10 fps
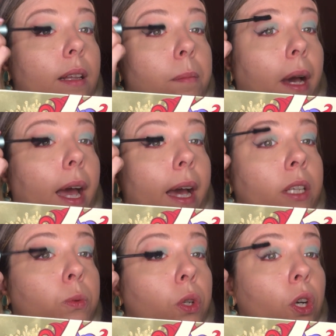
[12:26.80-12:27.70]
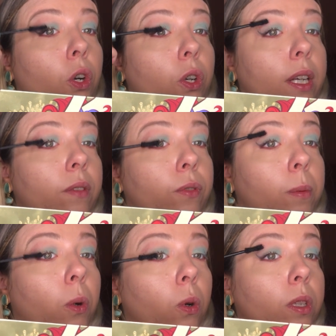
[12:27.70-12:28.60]
my eyes were hurting
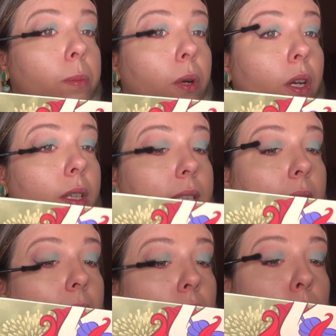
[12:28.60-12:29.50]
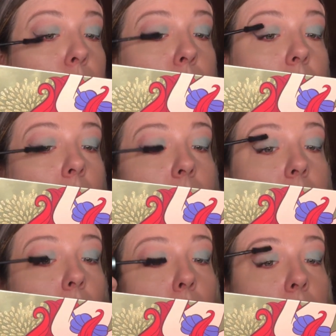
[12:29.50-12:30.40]
from all the products that I used,
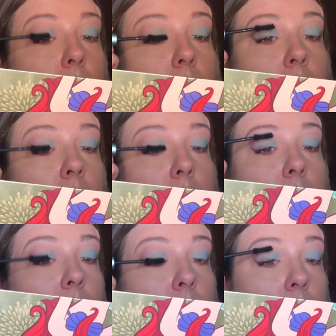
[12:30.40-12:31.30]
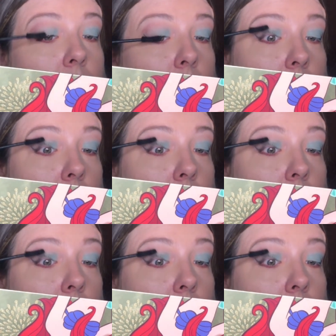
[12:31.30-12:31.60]
like oils and,